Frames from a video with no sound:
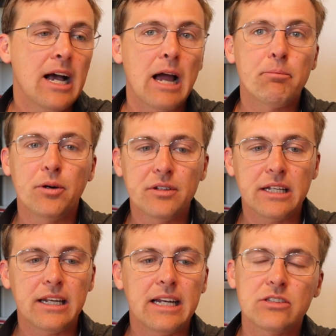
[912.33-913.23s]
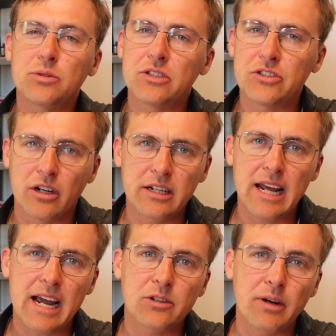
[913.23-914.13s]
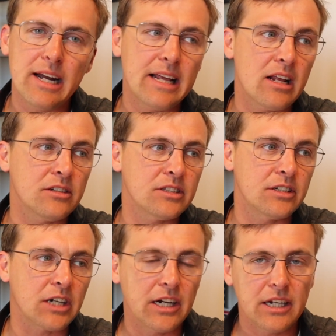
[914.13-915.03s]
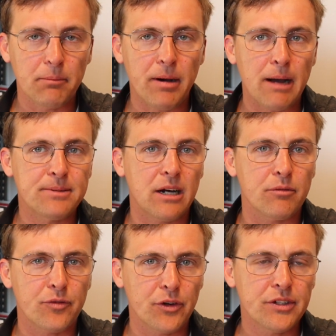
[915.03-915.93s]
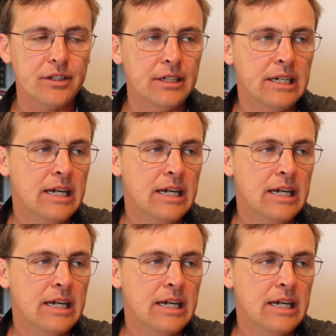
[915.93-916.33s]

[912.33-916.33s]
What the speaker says: I pulled it and it sort of started to act right, and then all of a sudden it popped out further.